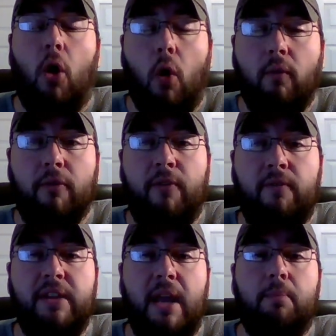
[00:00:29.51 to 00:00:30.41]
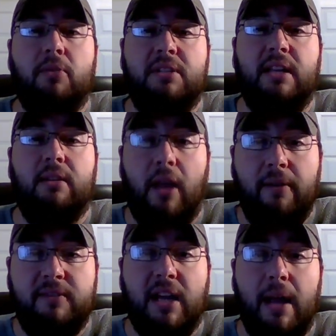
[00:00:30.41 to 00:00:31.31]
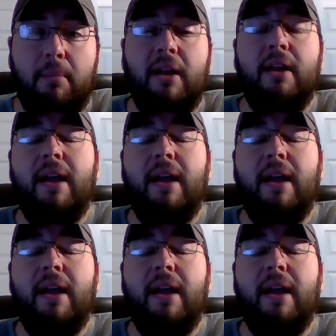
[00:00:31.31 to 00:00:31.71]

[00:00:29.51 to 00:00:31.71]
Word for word: over 58% lifetime